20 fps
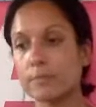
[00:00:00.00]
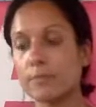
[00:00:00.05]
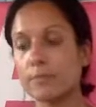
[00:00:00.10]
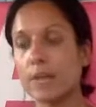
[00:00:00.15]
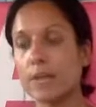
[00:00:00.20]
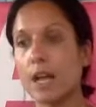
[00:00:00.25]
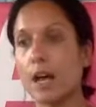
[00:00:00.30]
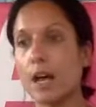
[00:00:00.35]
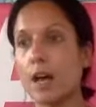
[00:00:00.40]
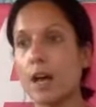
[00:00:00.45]

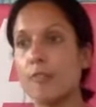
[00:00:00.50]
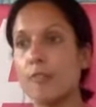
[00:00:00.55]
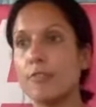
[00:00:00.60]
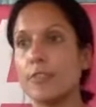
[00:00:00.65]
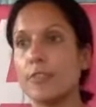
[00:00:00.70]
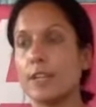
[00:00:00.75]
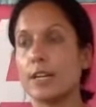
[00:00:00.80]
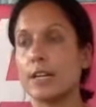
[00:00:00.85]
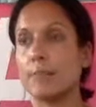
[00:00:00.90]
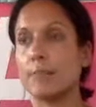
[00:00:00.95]
of
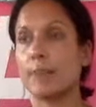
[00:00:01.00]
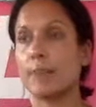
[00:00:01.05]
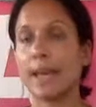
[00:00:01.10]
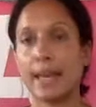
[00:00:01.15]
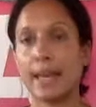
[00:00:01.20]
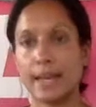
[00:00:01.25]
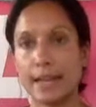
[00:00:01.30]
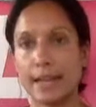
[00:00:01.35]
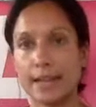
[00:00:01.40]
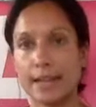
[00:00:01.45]
the
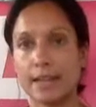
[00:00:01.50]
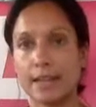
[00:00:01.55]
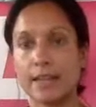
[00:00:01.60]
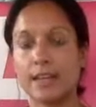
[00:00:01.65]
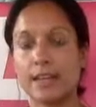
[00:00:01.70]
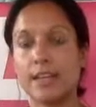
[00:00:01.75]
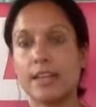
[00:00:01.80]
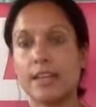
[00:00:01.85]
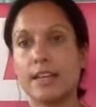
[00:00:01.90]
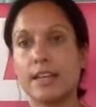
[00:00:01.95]
panic.
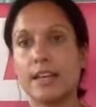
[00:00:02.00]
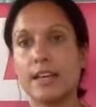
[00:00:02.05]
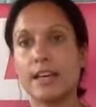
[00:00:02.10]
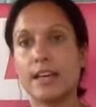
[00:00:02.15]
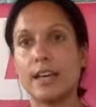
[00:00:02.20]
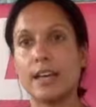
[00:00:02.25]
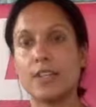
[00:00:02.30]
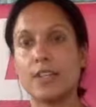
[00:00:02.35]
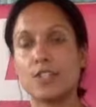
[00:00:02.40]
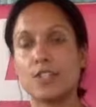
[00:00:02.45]

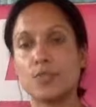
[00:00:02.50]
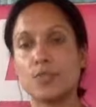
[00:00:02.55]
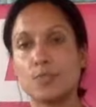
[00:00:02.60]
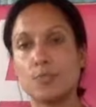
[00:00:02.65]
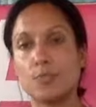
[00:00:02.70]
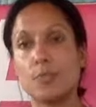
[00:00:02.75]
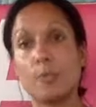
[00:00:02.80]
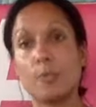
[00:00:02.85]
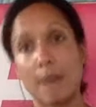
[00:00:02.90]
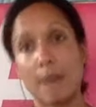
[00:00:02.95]
And just
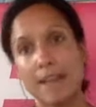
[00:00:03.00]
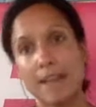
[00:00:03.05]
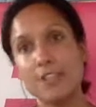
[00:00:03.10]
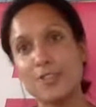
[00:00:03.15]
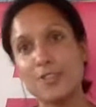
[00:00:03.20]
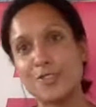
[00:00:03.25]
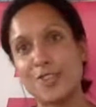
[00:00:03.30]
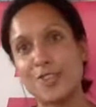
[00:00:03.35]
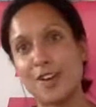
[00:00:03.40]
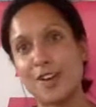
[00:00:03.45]
remind
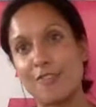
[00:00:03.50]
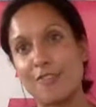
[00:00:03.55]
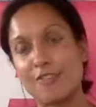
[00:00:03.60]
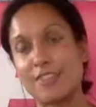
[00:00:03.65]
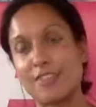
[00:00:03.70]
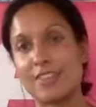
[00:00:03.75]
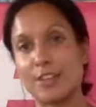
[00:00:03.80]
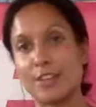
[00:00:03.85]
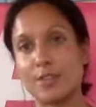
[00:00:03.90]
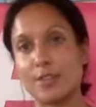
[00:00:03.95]
yourself
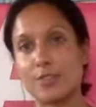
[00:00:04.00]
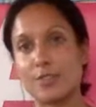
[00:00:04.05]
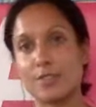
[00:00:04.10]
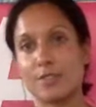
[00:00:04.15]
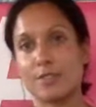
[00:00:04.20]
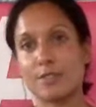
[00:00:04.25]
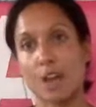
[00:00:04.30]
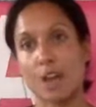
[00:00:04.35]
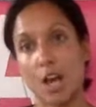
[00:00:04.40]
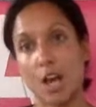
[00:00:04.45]
that
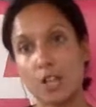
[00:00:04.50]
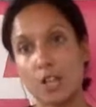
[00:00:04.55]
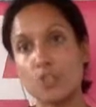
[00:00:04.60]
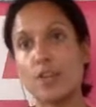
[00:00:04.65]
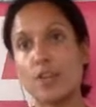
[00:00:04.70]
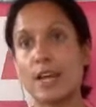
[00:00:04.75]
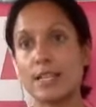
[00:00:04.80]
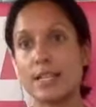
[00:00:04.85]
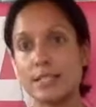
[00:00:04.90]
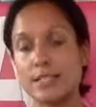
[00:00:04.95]
there's
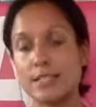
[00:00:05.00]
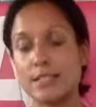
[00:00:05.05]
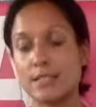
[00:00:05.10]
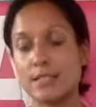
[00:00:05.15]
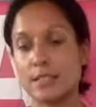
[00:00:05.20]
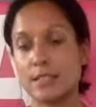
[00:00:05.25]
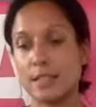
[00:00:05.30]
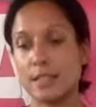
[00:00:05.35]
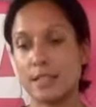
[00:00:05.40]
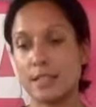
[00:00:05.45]

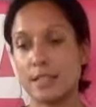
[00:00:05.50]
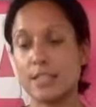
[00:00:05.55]
contrasts,